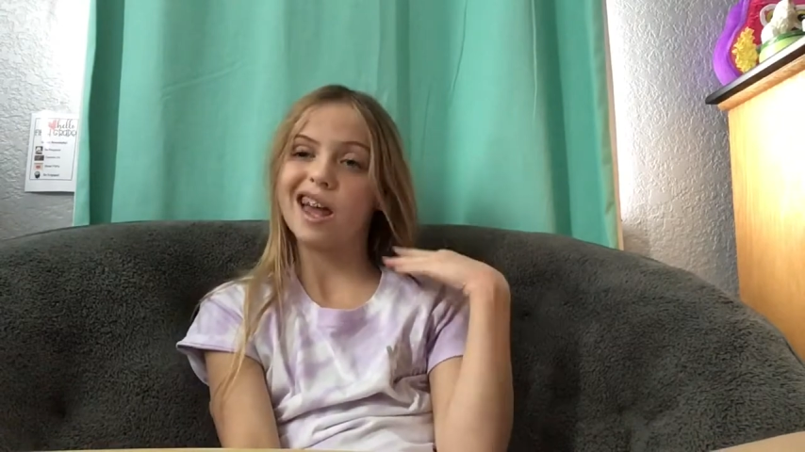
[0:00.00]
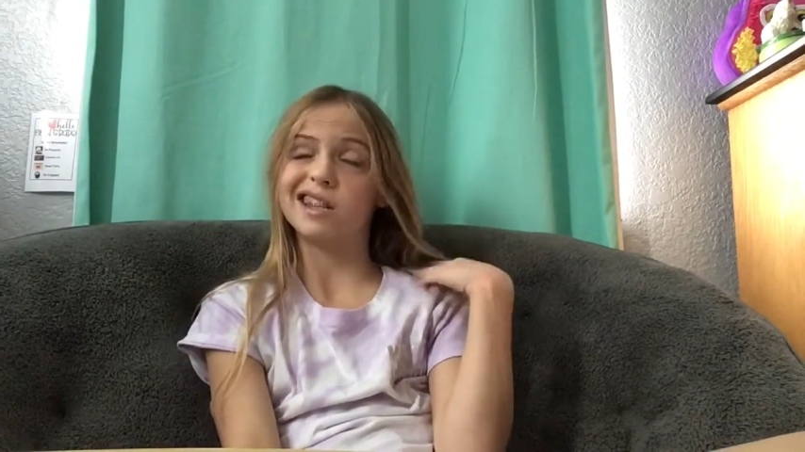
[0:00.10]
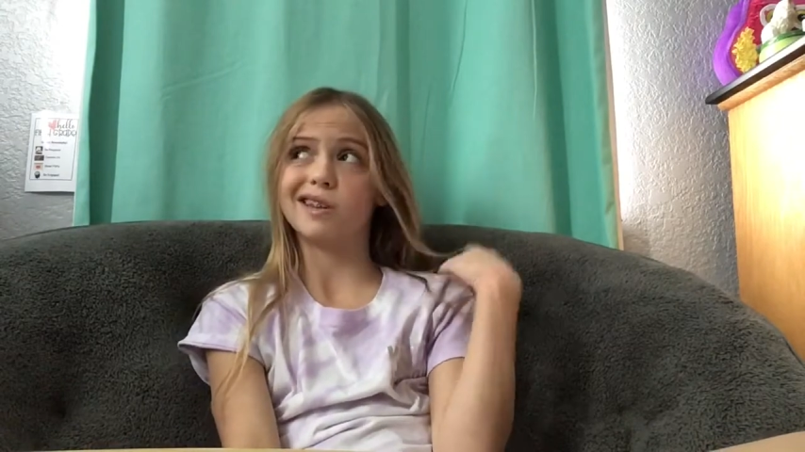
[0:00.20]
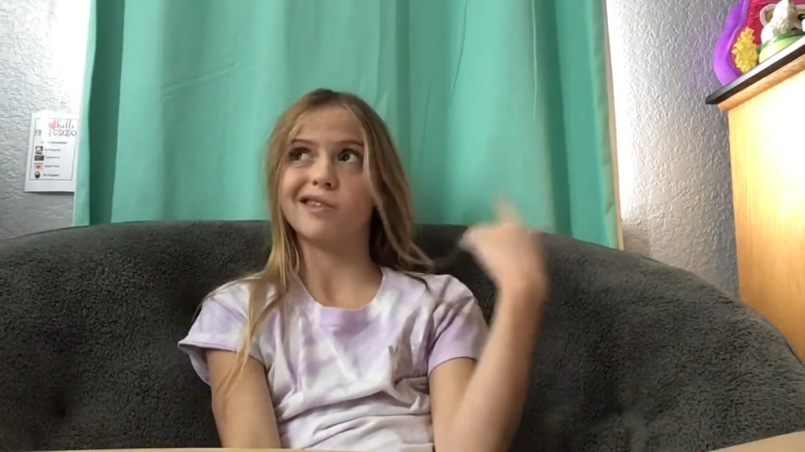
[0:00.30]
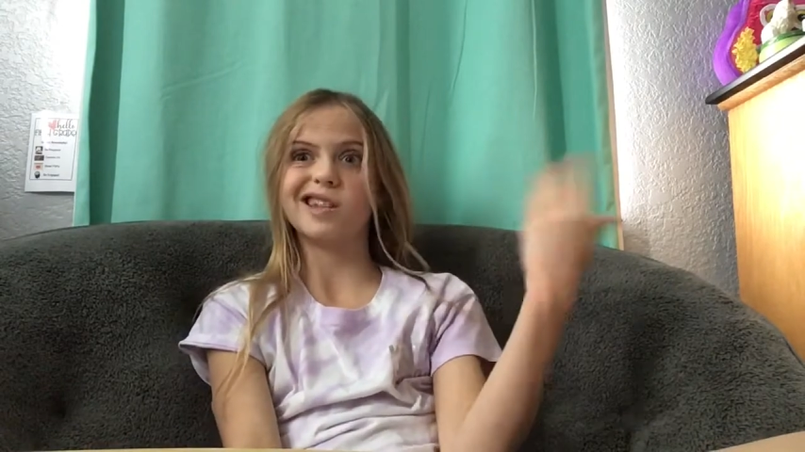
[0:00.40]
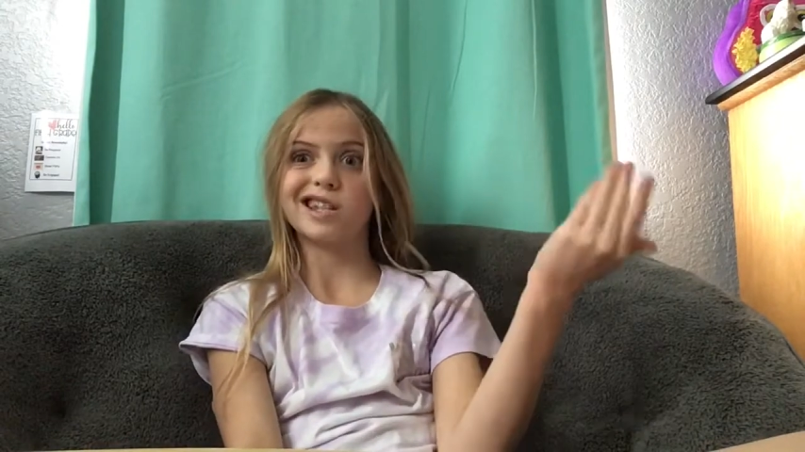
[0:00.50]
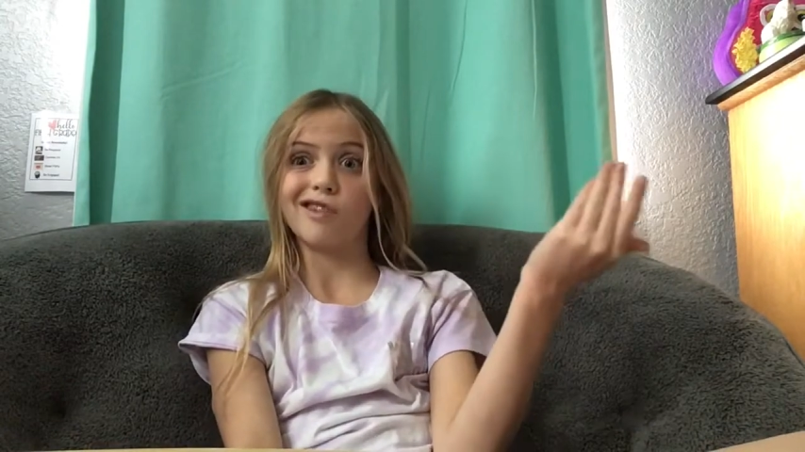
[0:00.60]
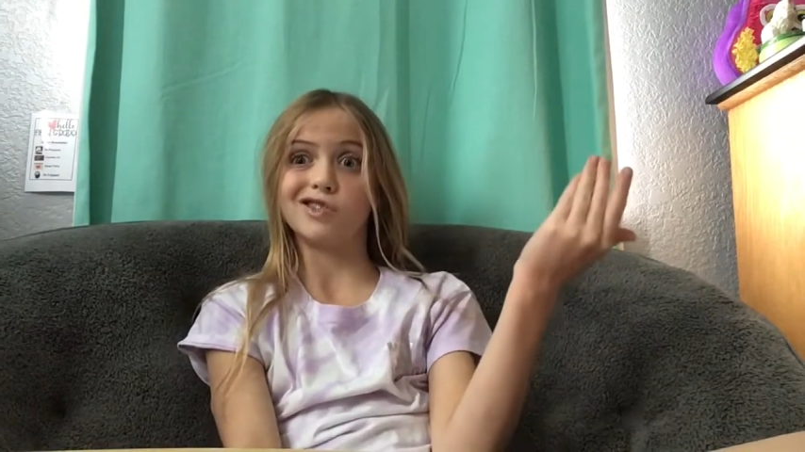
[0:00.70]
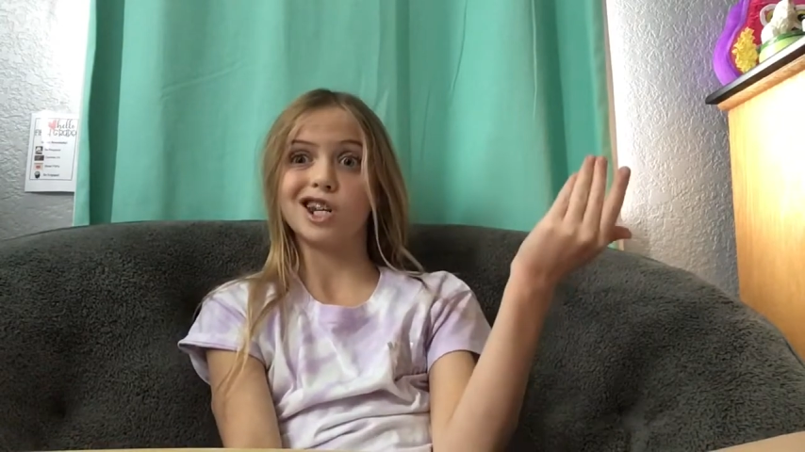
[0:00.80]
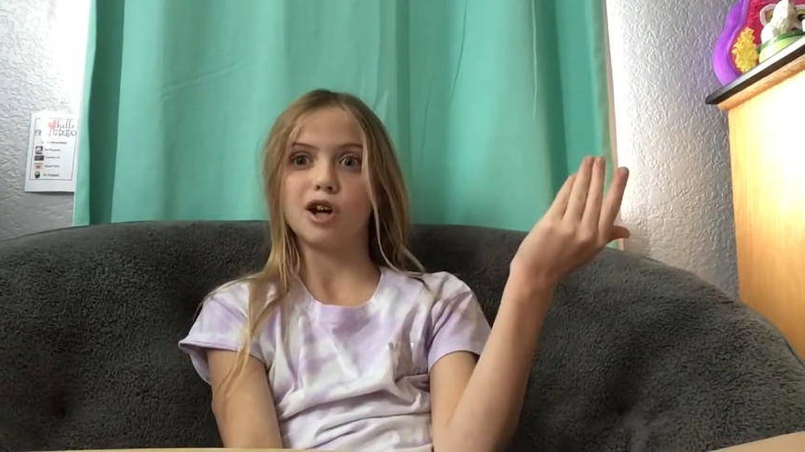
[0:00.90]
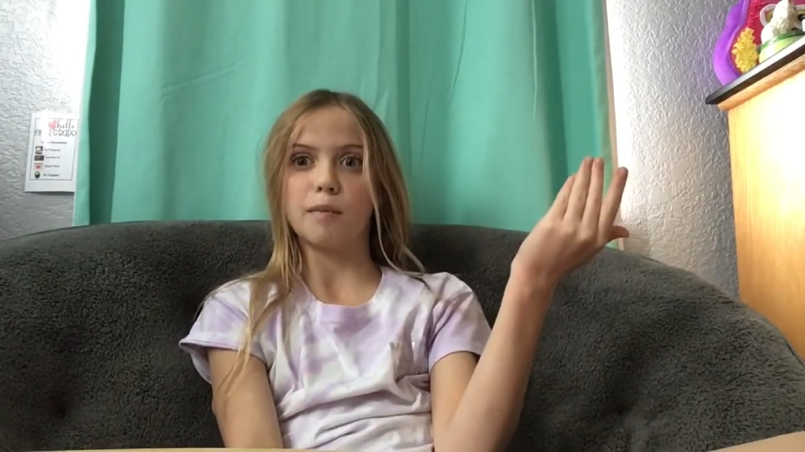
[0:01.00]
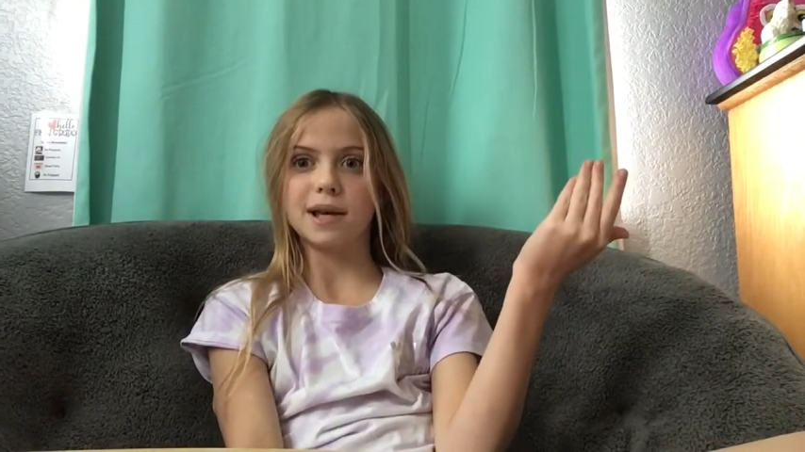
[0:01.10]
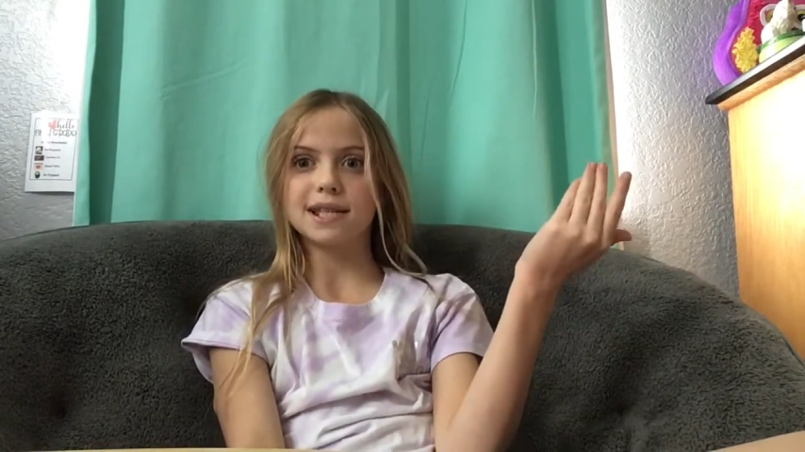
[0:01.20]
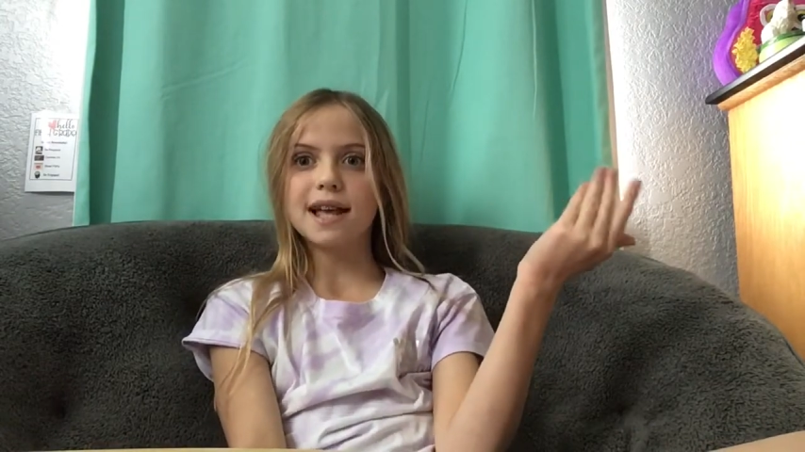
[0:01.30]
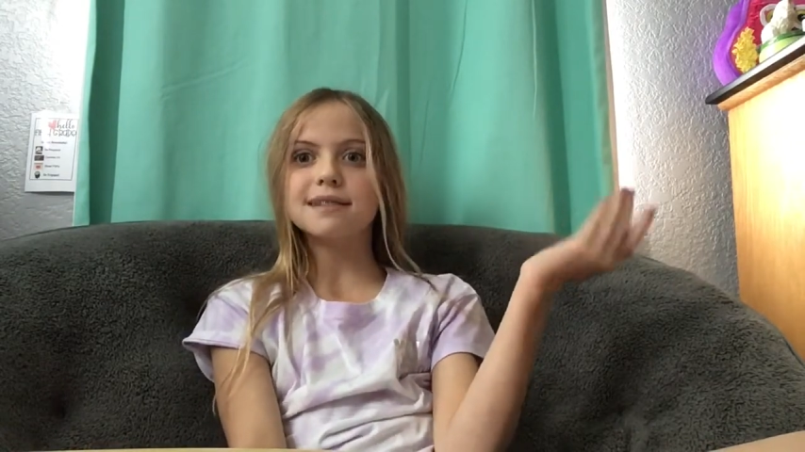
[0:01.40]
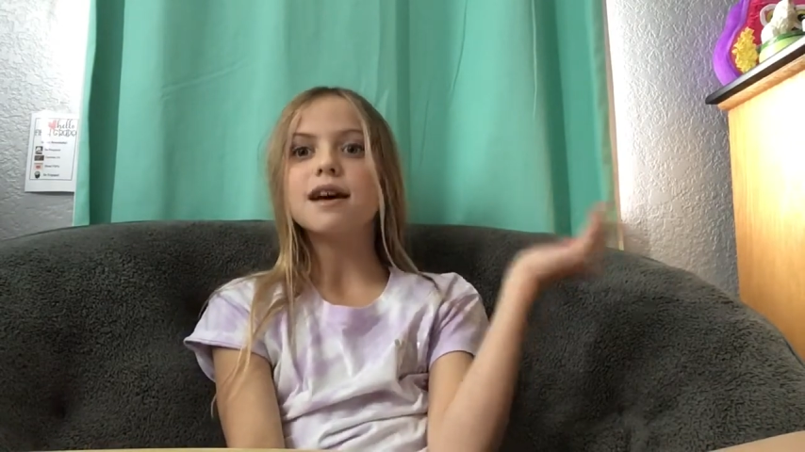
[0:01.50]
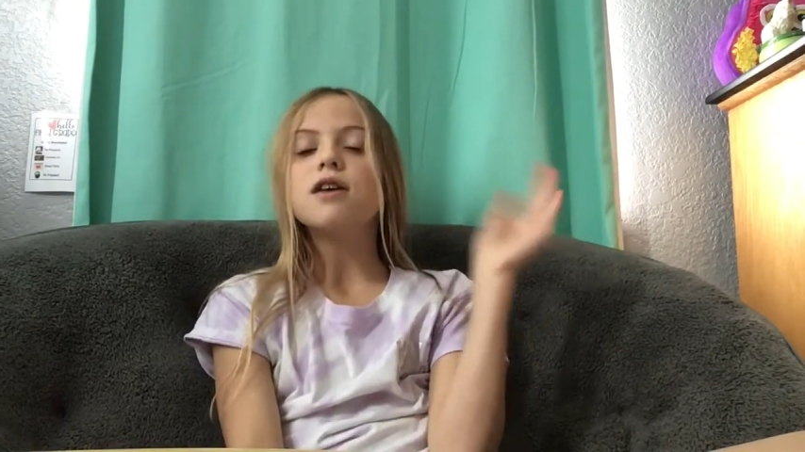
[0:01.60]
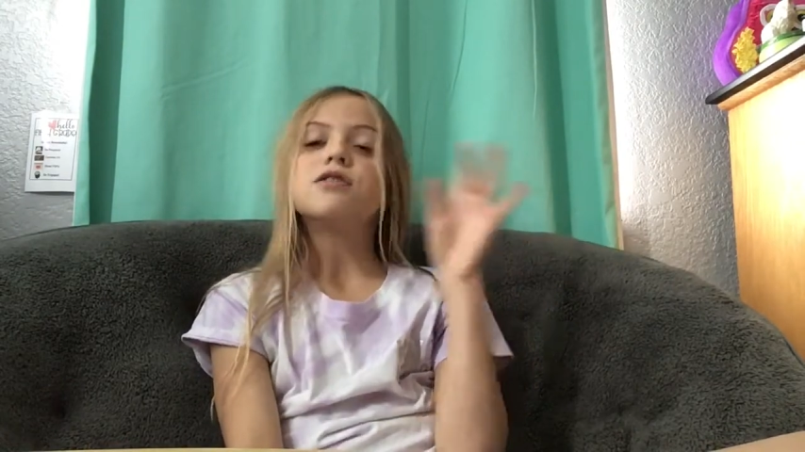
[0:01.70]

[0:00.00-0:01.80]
and some of the stuff did not make sense.